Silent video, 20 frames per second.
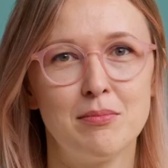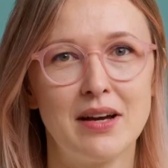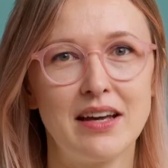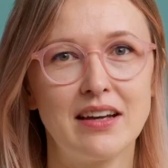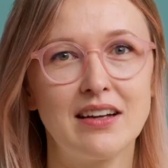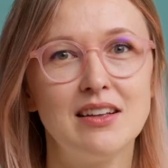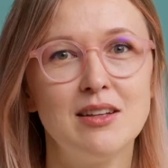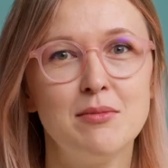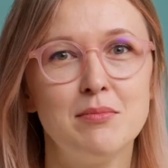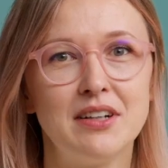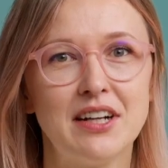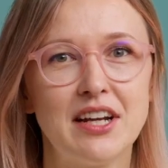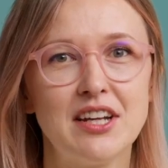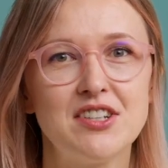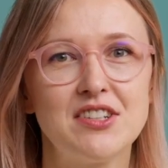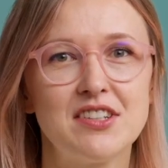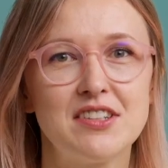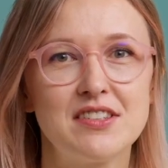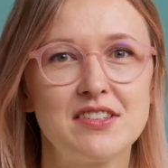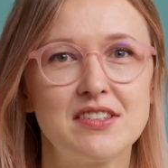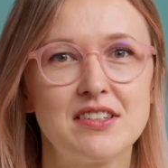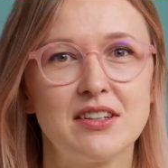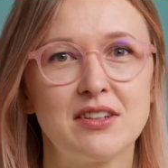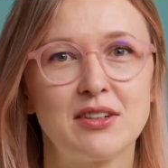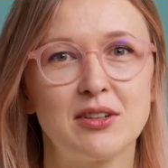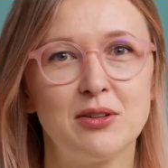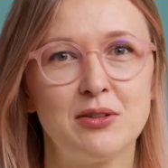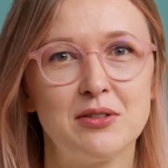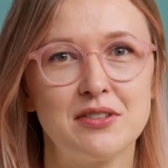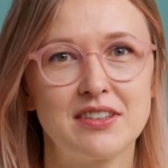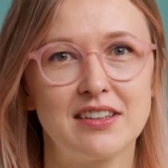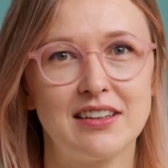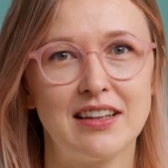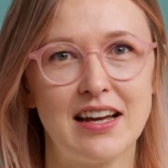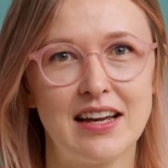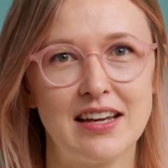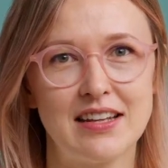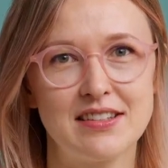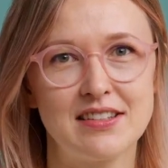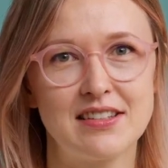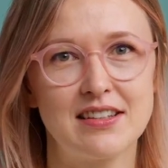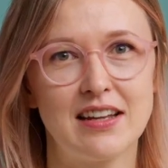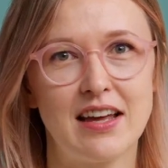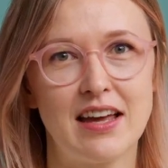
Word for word: My collaborations include clients